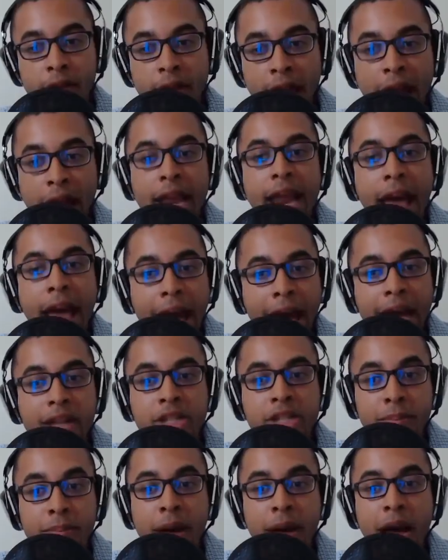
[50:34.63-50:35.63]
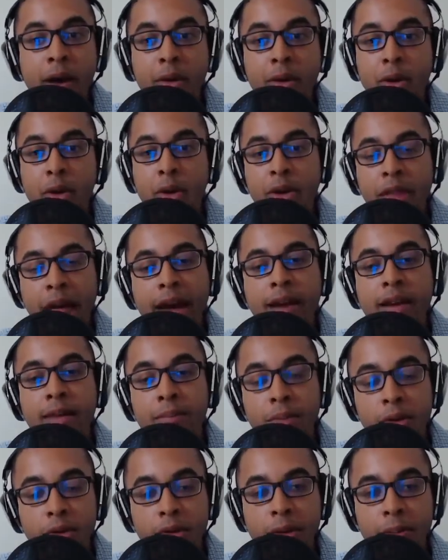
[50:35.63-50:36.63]
that hashing power or that
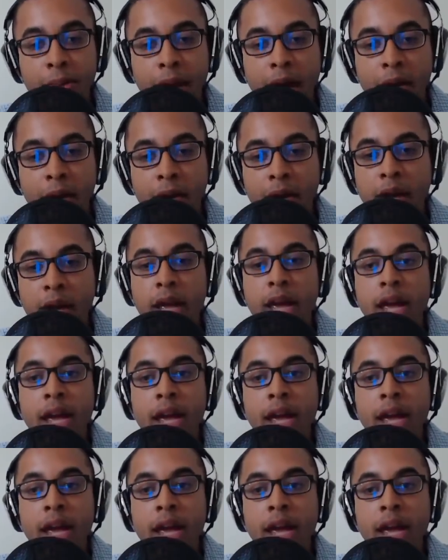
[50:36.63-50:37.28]
computing power,